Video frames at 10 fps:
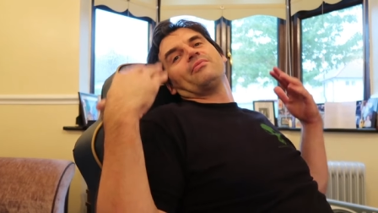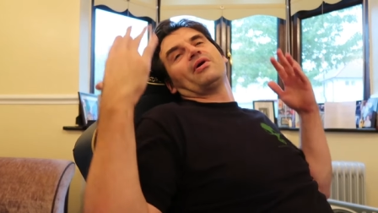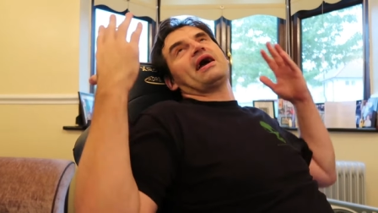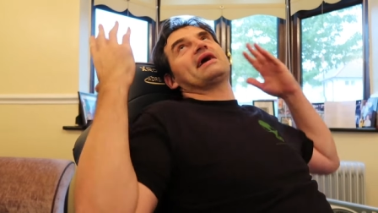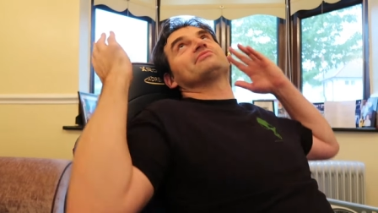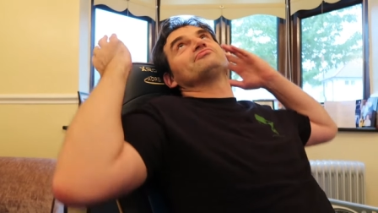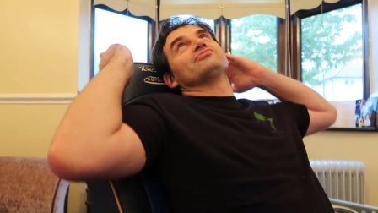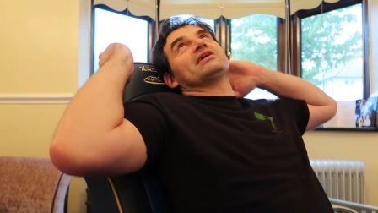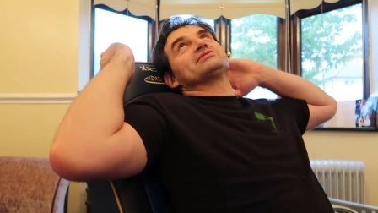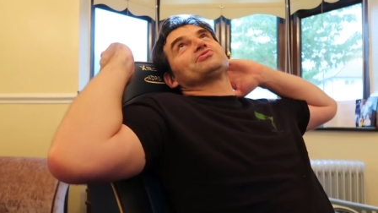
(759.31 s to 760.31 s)
My head
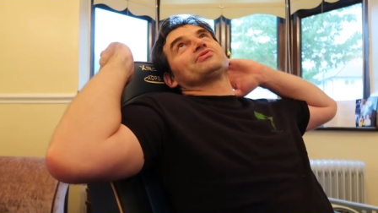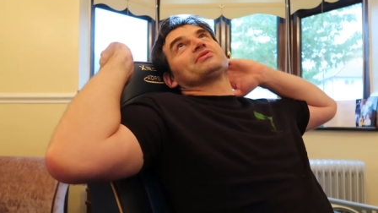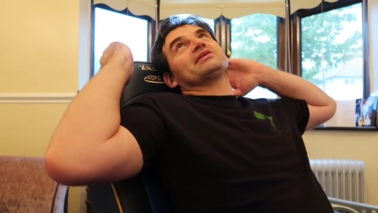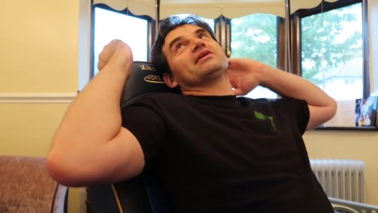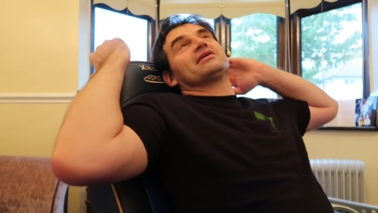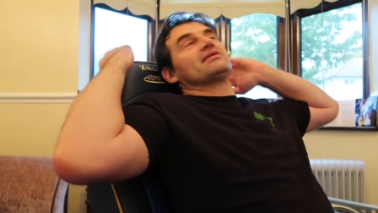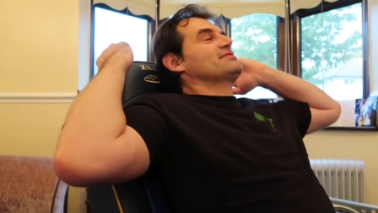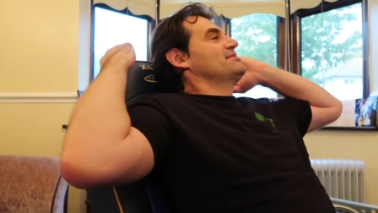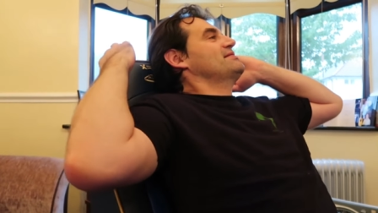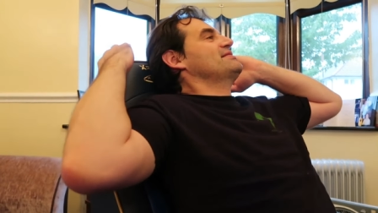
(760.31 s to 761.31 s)
hits on the
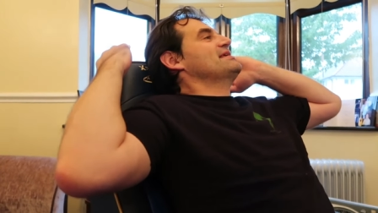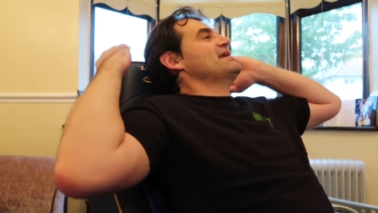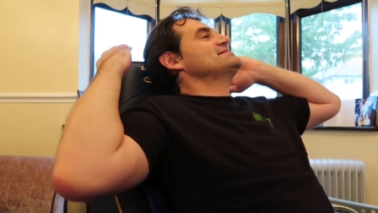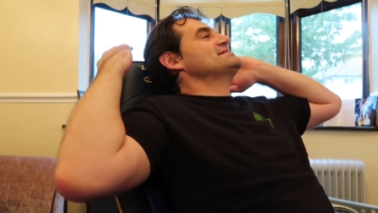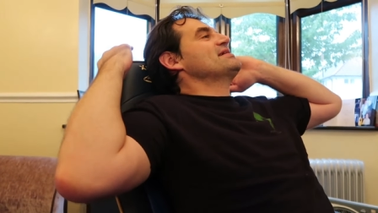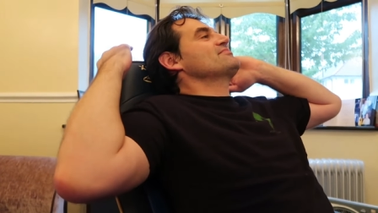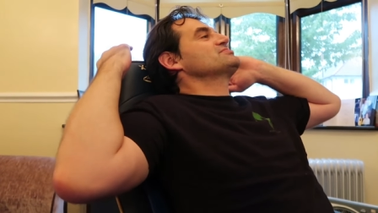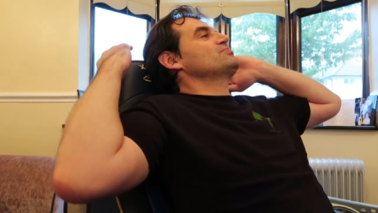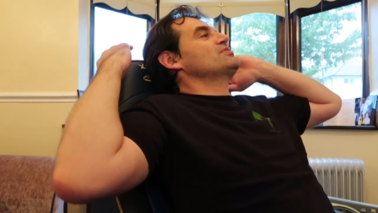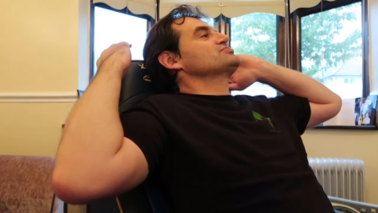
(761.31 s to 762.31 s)
end here
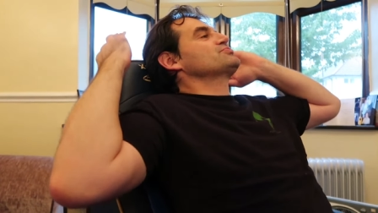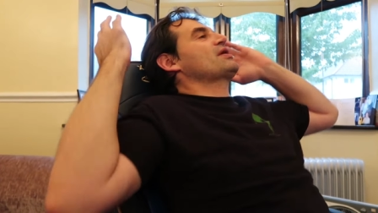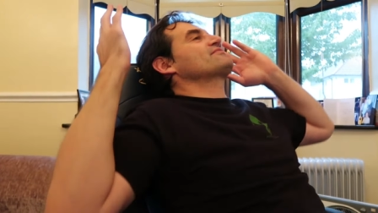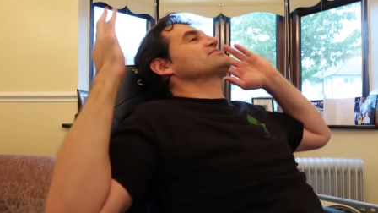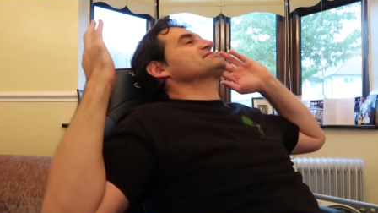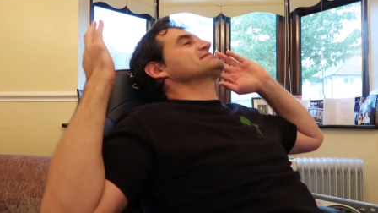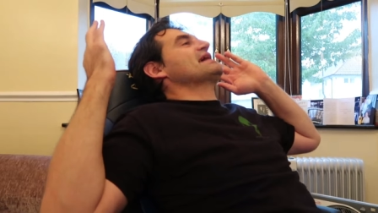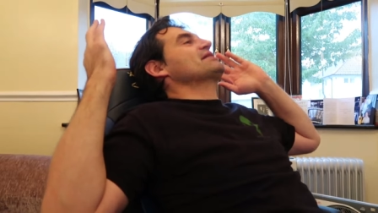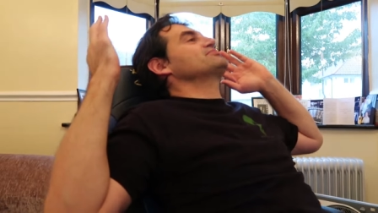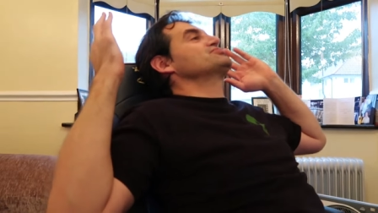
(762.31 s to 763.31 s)
as well, so I'm not having to
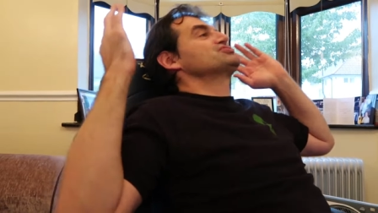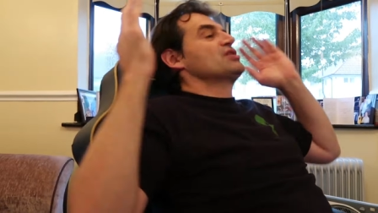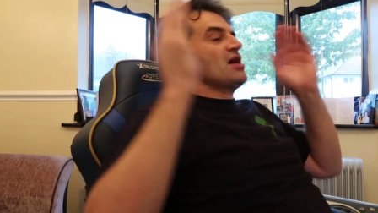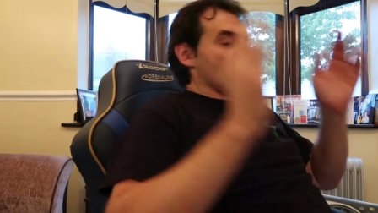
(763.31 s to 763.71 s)
slouch.